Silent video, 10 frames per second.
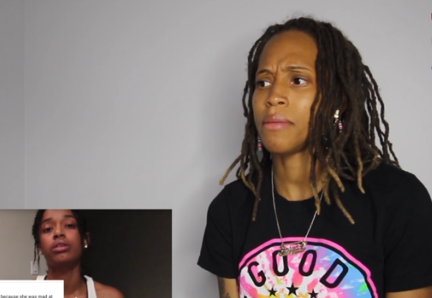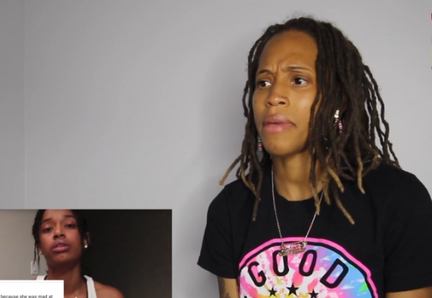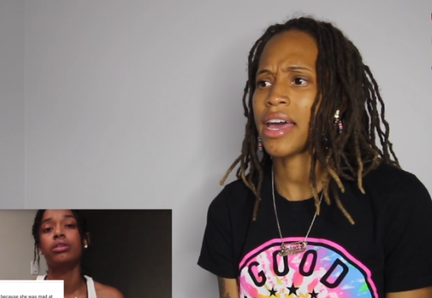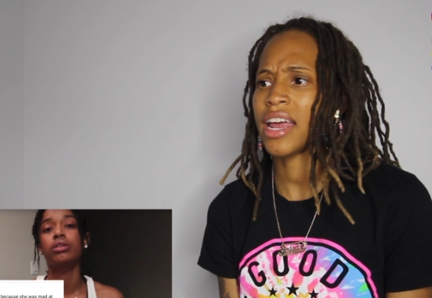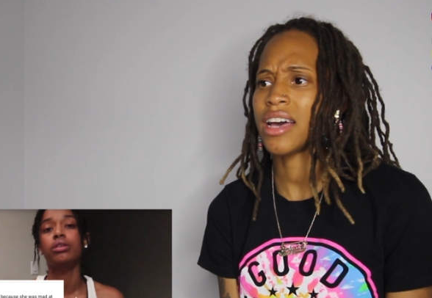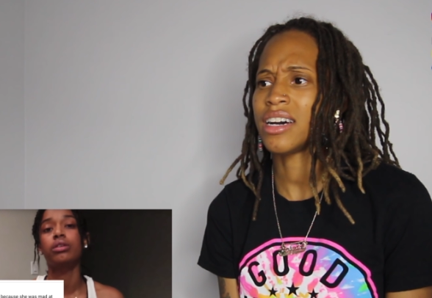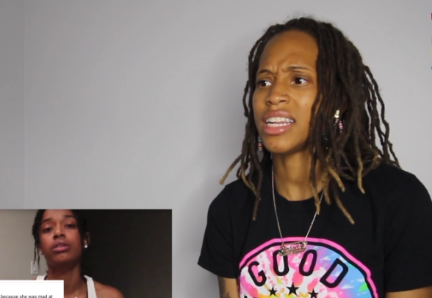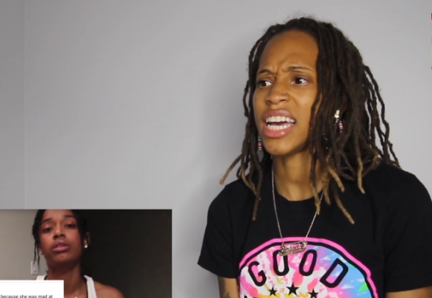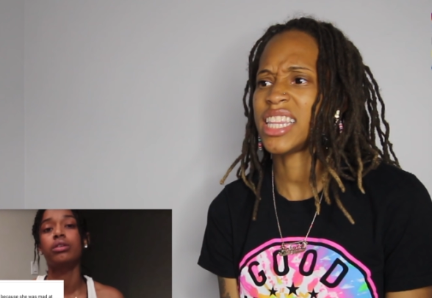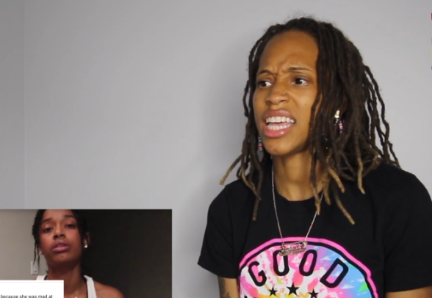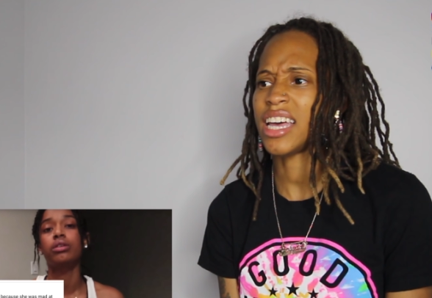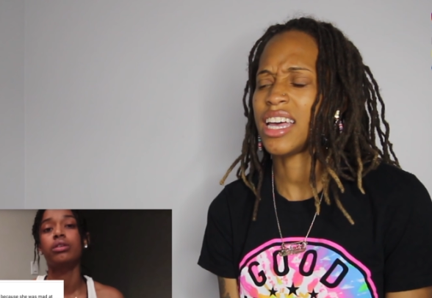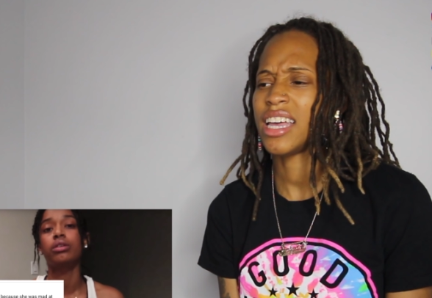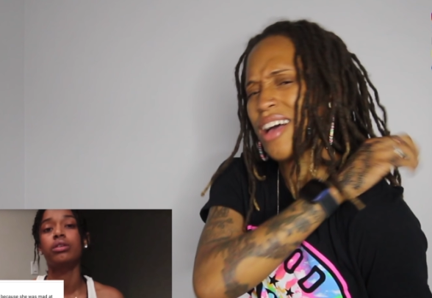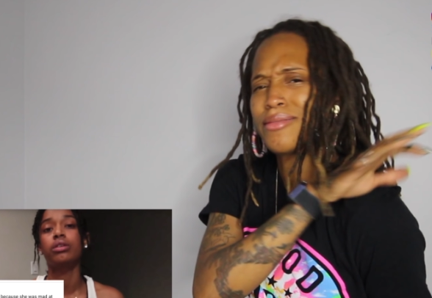Speaker 1: mad at her like
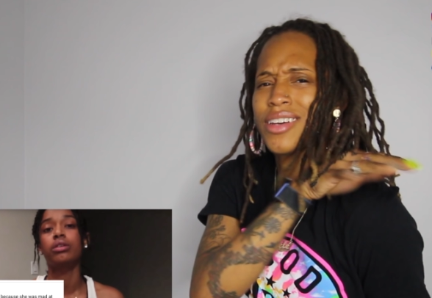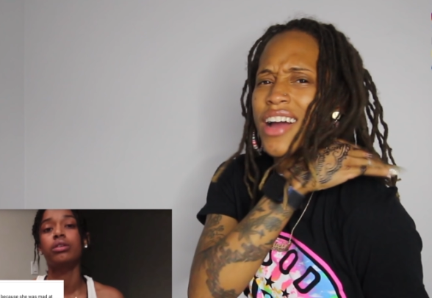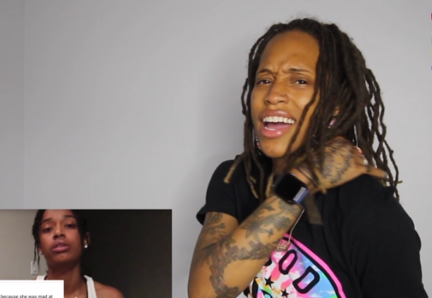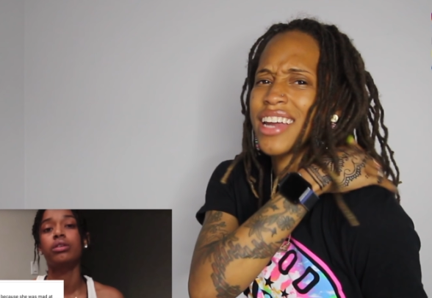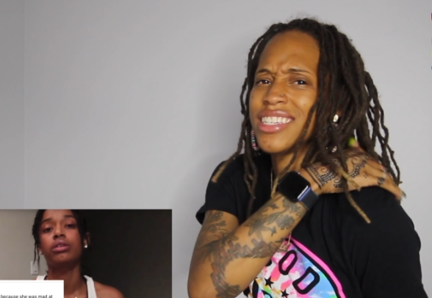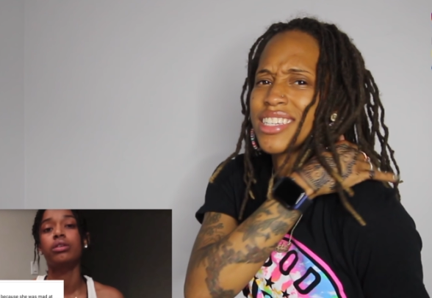that. I'm sorry, I got a